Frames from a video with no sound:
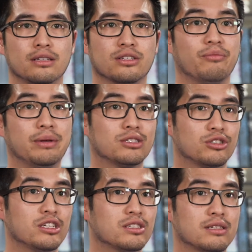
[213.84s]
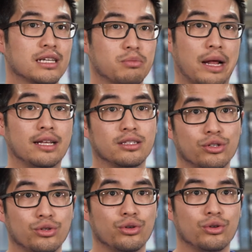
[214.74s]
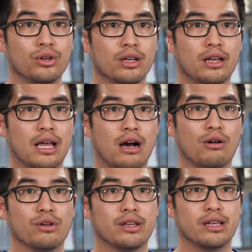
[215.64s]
So I've been just explaining to you how